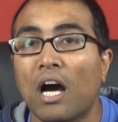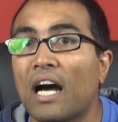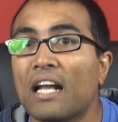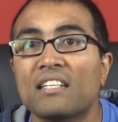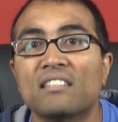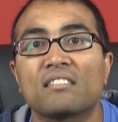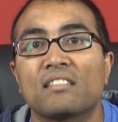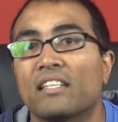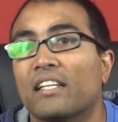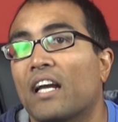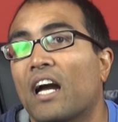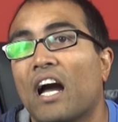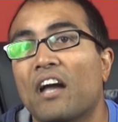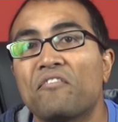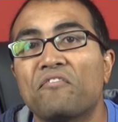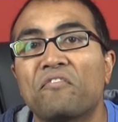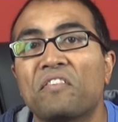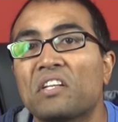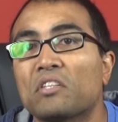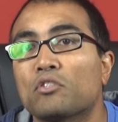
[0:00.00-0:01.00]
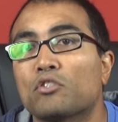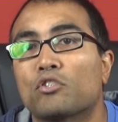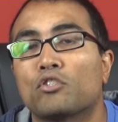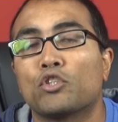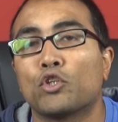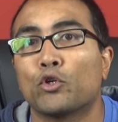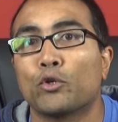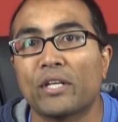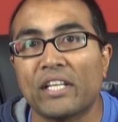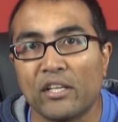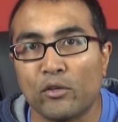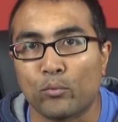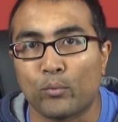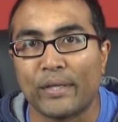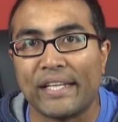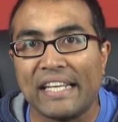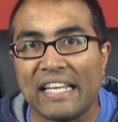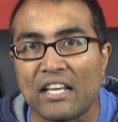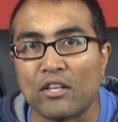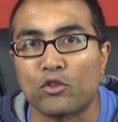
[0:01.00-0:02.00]
Honestly, I felt dirty
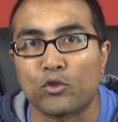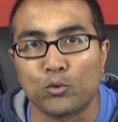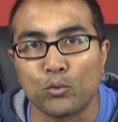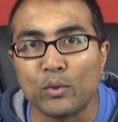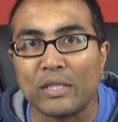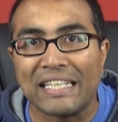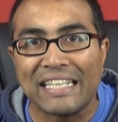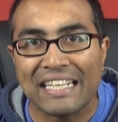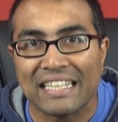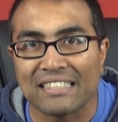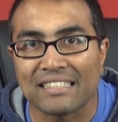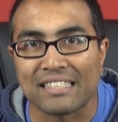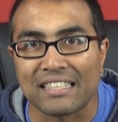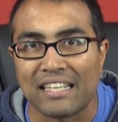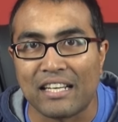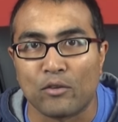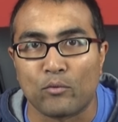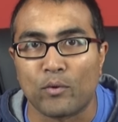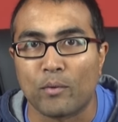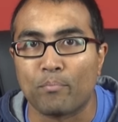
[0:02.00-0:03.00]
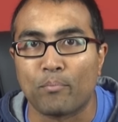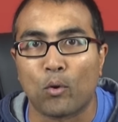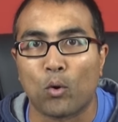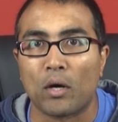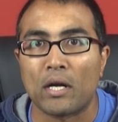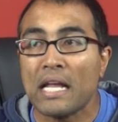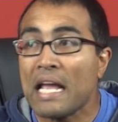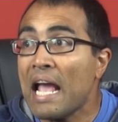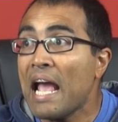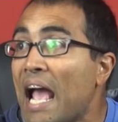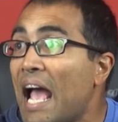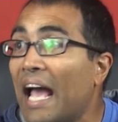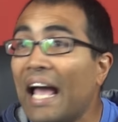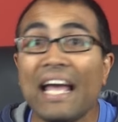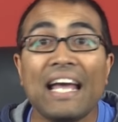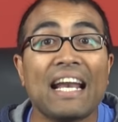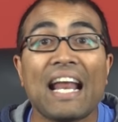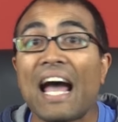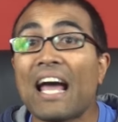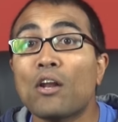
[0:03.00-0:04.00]
reading through the incident report,
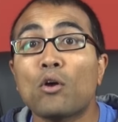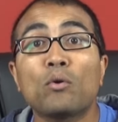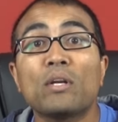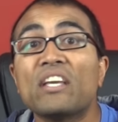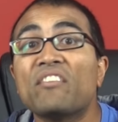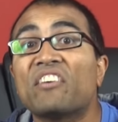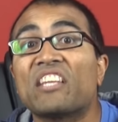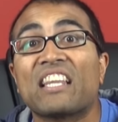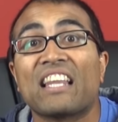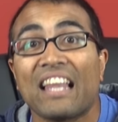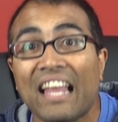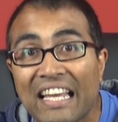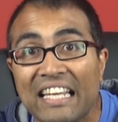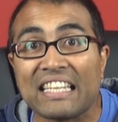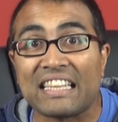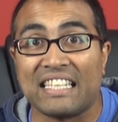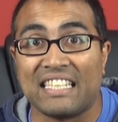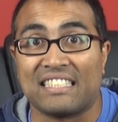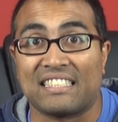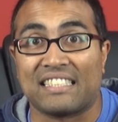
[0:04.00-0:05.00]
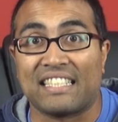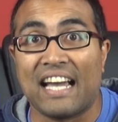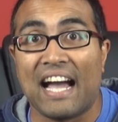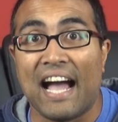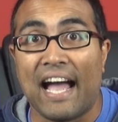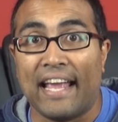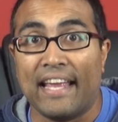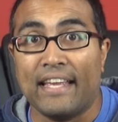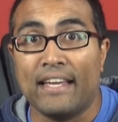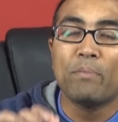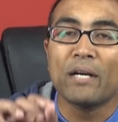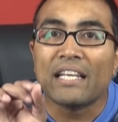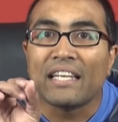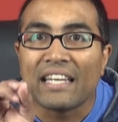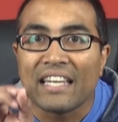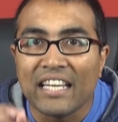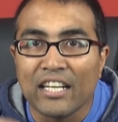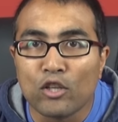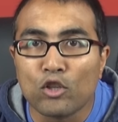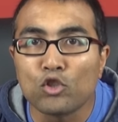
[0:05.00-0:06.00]
and I don't even like this guy. But
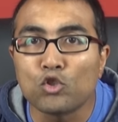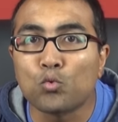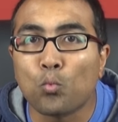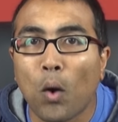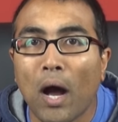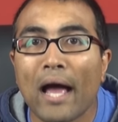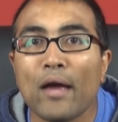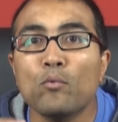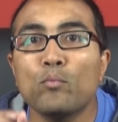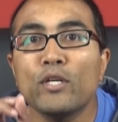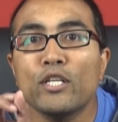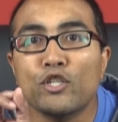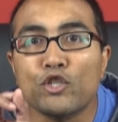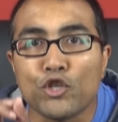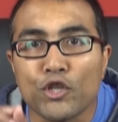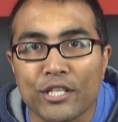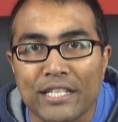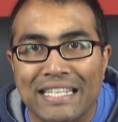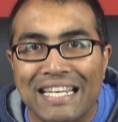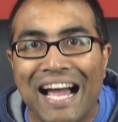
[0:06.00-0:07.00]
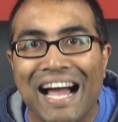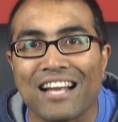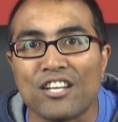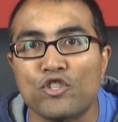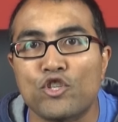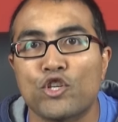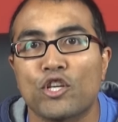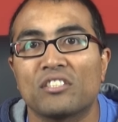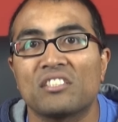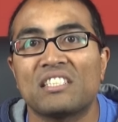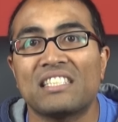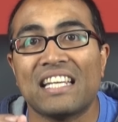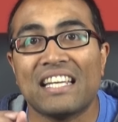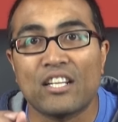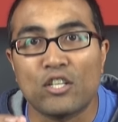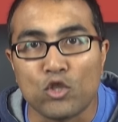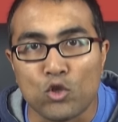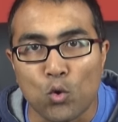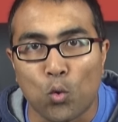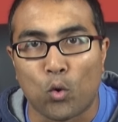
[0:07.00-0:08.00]
here's why we should not just
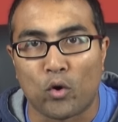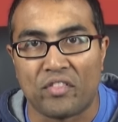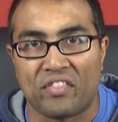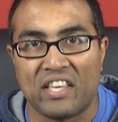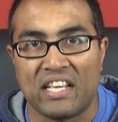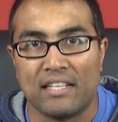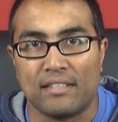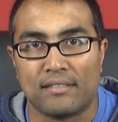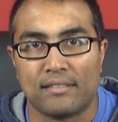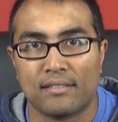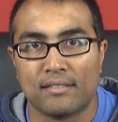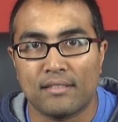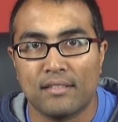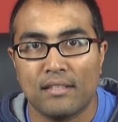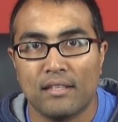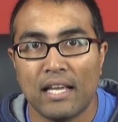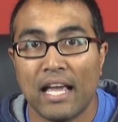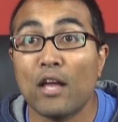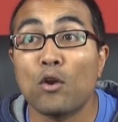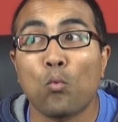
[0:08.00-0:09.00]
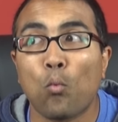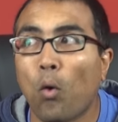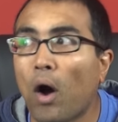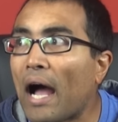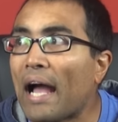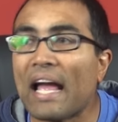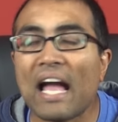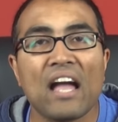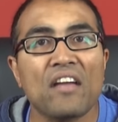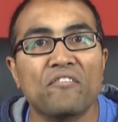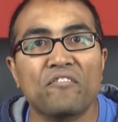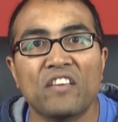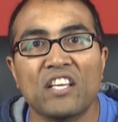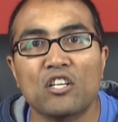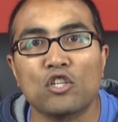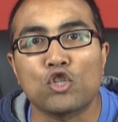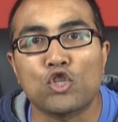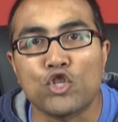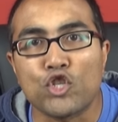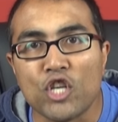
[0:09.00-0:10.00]
ignore this, and why I
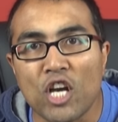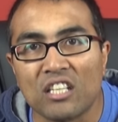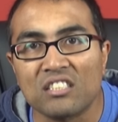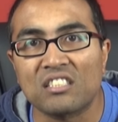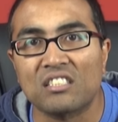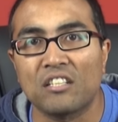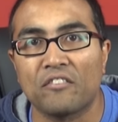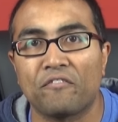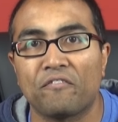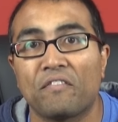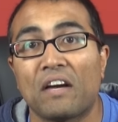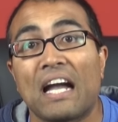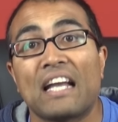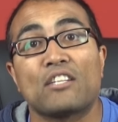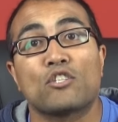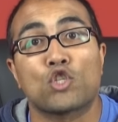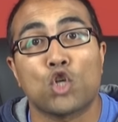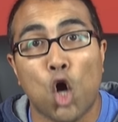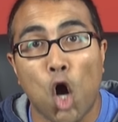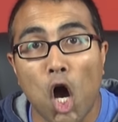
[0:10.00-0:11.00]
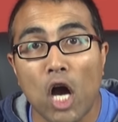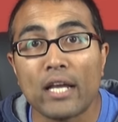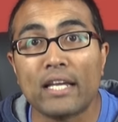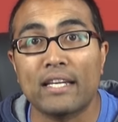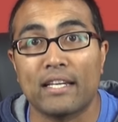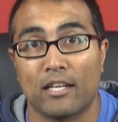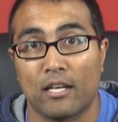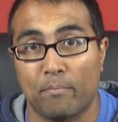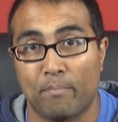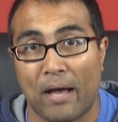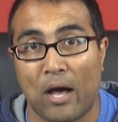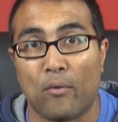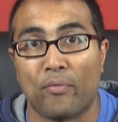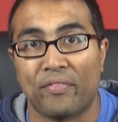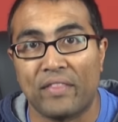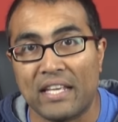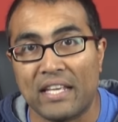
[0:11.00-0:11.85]
feel justified talking about